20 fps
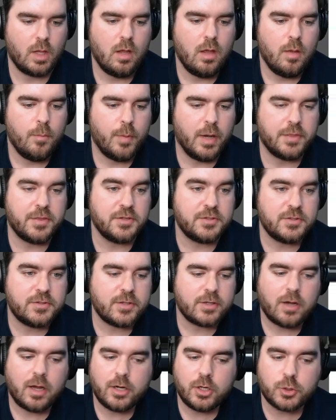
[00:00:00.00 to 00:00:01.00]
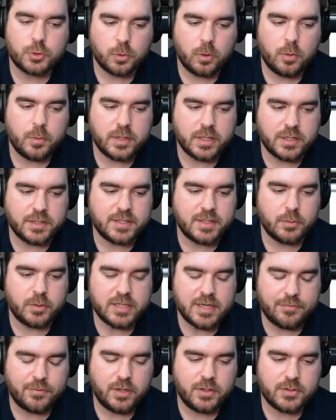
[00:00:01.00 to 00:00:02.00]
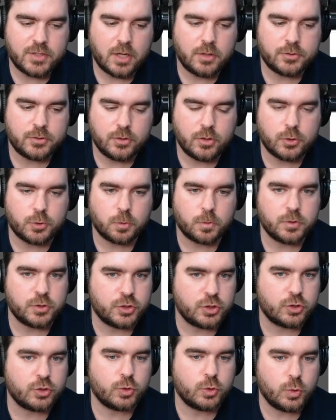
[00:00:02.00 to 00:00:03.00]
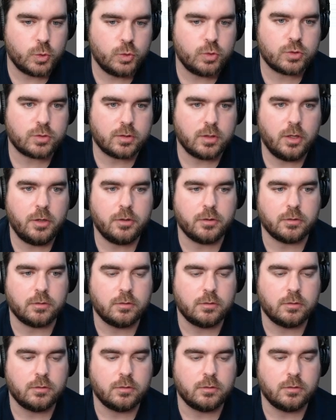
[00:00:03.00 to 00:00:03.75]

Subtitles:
But this is the kind of draw where you can see where Deafening Silence on the draw is just too slow.